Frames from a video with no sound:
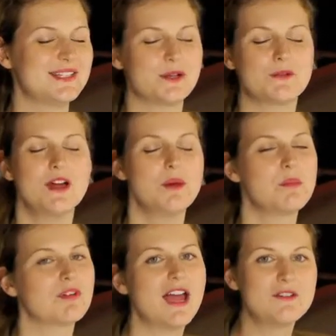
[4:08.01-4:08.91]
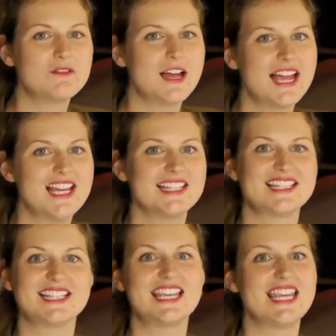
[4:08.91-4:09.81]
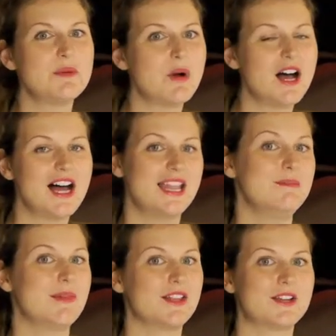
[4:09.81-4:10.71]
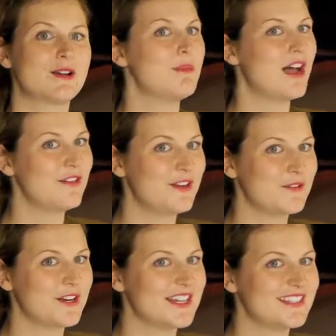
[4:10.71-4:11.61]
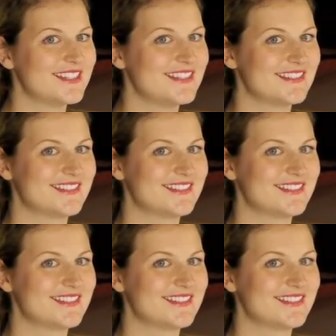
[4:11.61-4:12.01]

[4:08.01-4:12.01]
So brown rice, quinoa, and millet are my favorites.